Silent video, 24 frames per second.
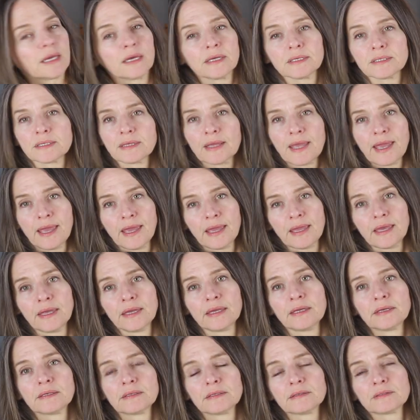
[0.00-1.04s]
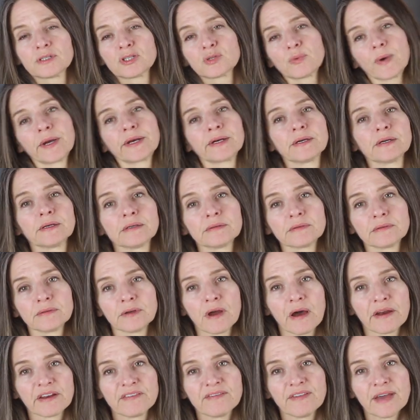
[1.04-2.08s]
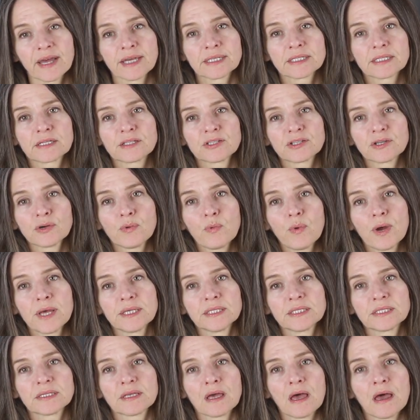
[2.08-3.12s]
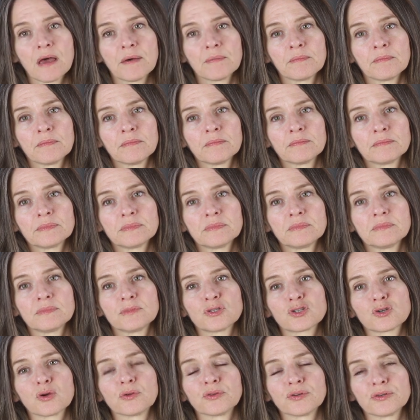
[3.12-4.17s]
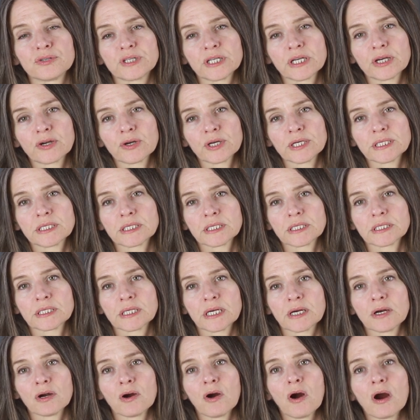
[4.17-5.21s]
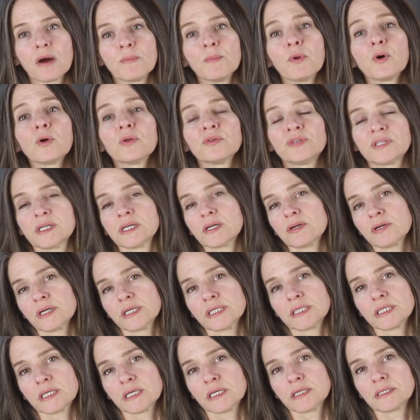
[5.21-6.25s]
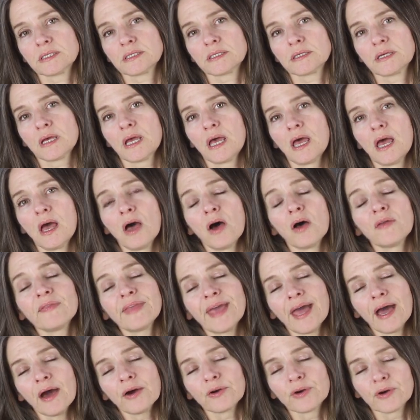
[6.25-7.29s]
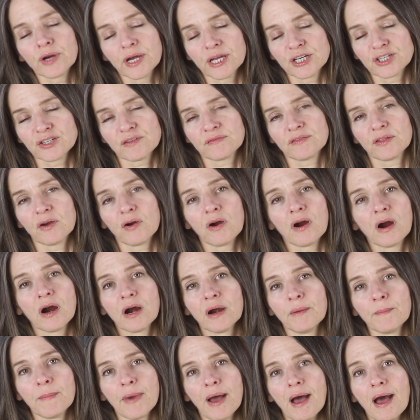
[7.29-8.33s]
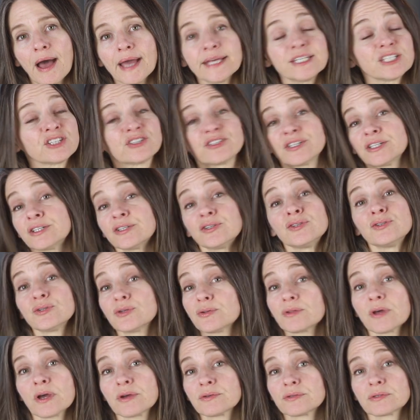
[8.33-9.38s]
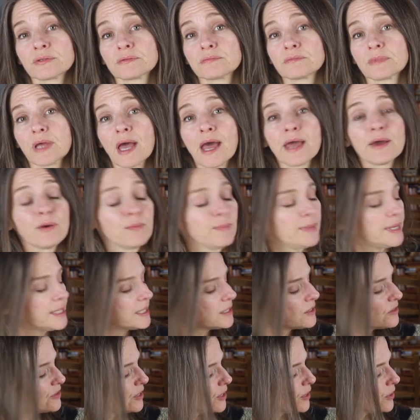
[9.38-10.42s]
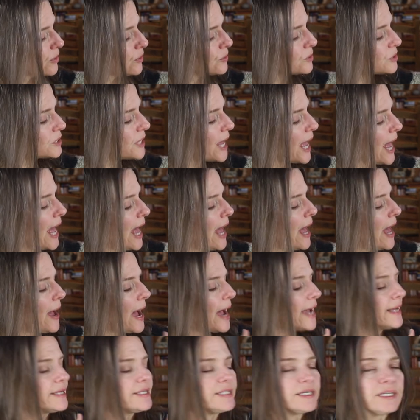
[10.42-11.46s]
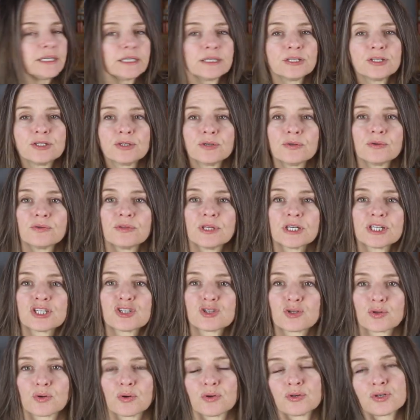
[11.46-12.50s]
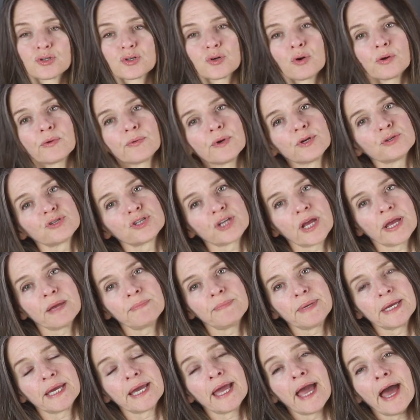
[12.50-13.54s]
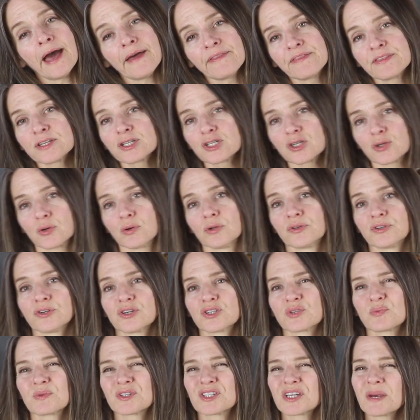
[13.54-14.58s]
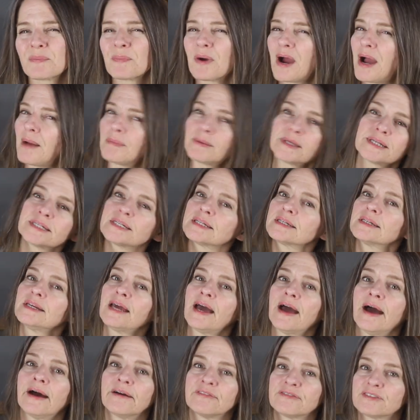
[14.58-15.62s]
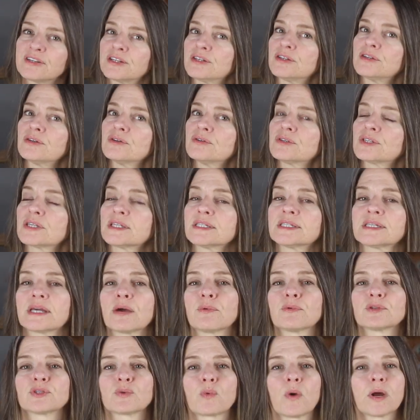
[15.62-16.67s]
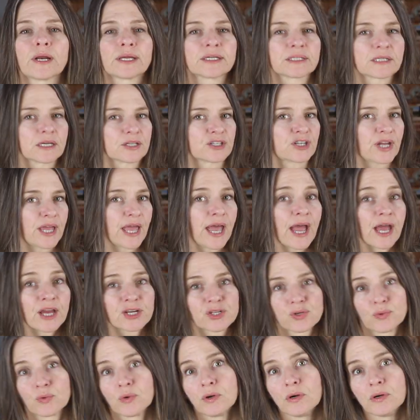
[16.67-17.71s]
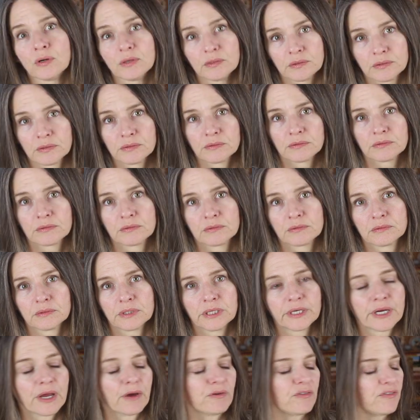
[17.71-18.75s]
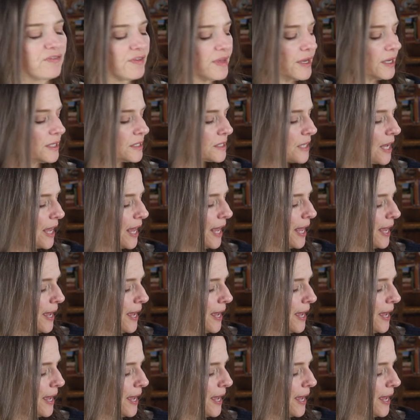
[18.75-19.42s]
it a sweater, not a vest, because there was some shoulder decreases here, armhole decreases on the outer edge of the arm. I just didn't do those. I omitted those. I did do the sh short row shaping at the shoulders, which I probably didn't have to do since I was wanting such a casual, you know, fit.